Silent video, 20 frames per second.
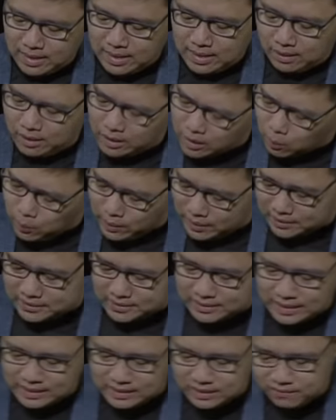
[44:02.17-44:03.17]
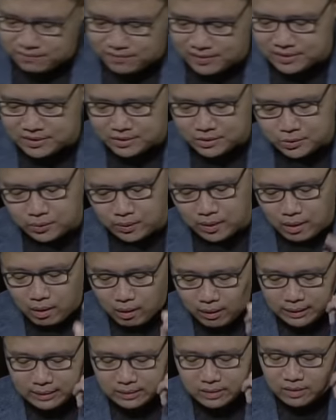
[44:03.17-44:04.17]
Look at what it says in verse 2.
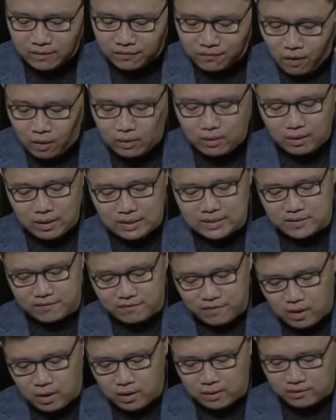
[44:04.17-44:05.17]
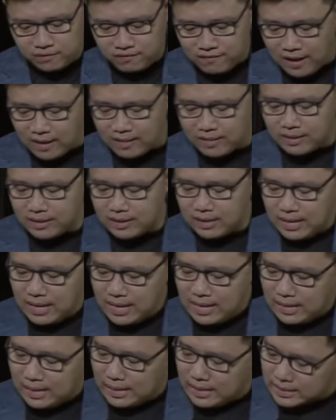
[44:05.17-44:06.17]
According to the foreknowledge of God, the Father,
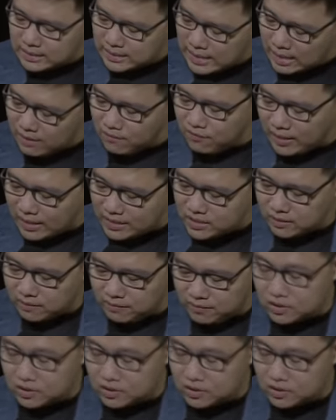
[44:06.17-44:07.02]
in the sanctification of the